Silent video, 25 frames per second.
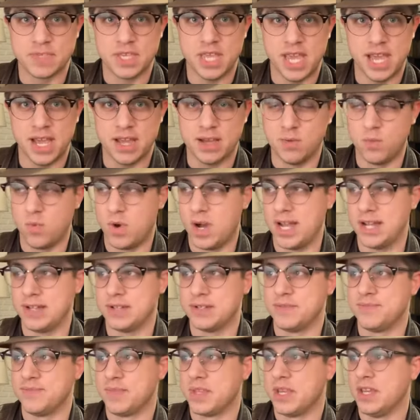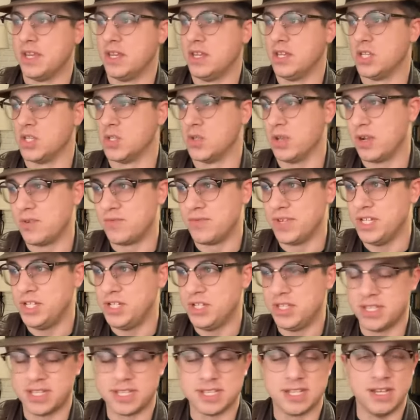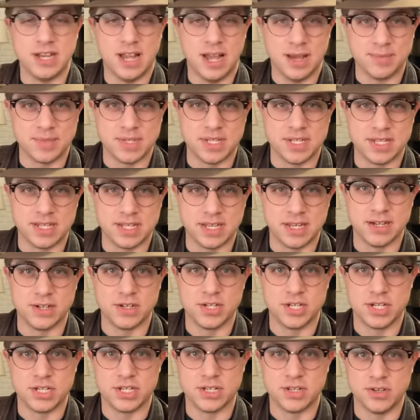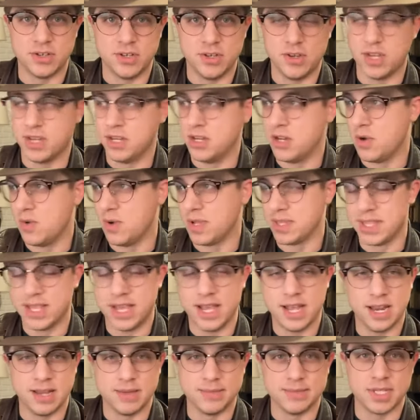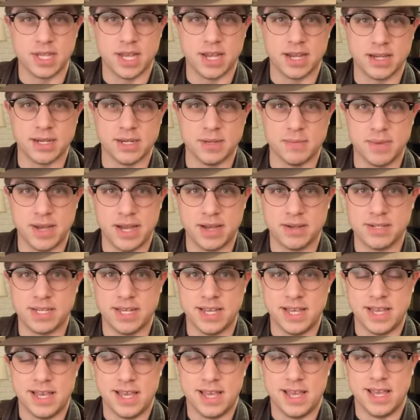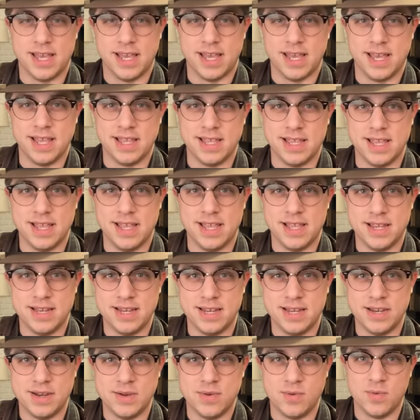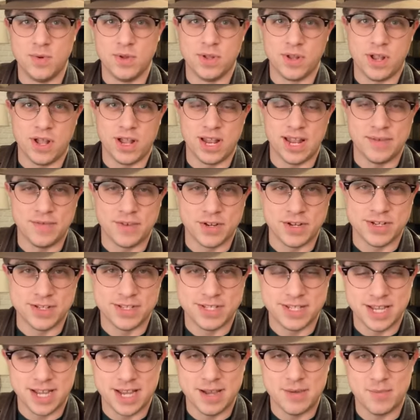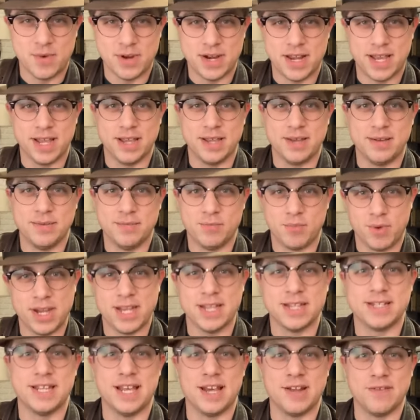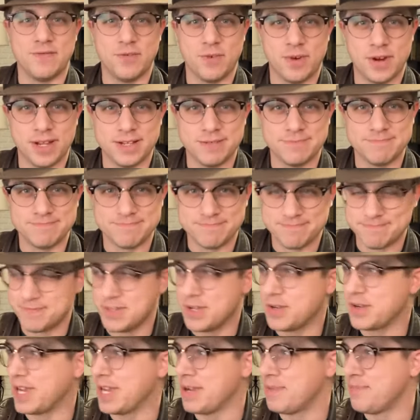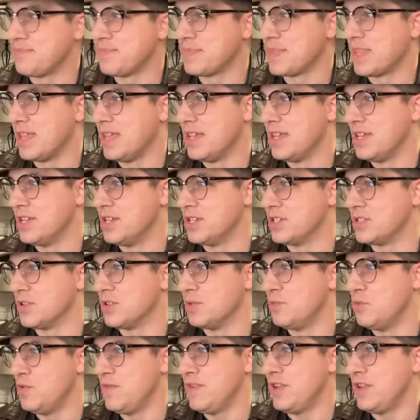Yeah, wild. So I'll read you the synopsis here just so you can know what the hell I'm talking about. And then we'll all have a good time when I break it down for you. Okay. So the